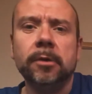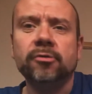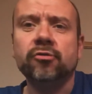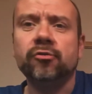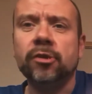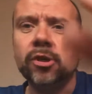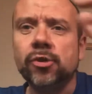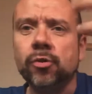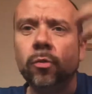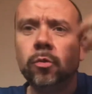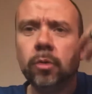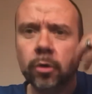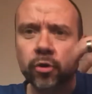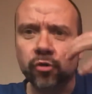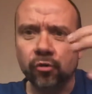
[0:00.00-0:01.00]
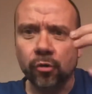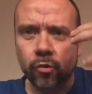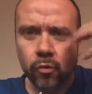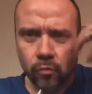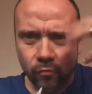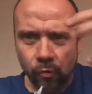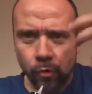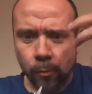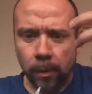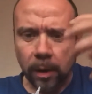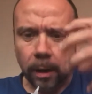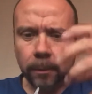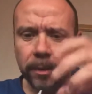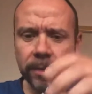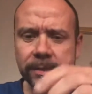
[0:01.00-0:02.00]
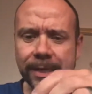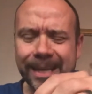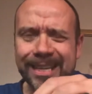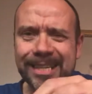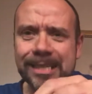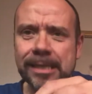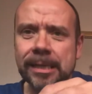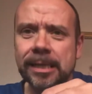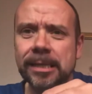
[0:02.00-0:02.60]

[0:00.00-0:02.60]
traditional true rhubarb taste.